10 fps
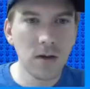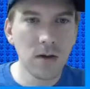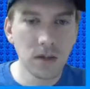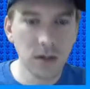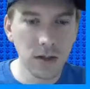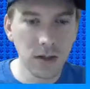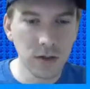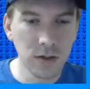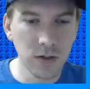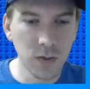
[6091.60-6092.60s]
Since that
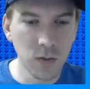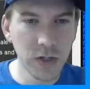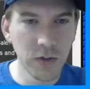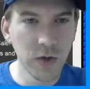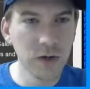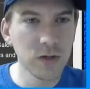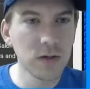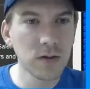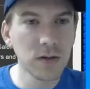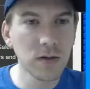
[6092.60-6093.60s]
looks really weird,
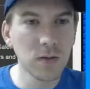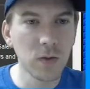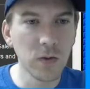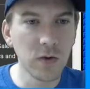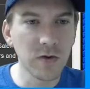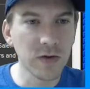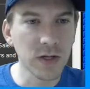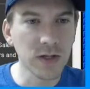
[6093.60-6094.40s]
we will fix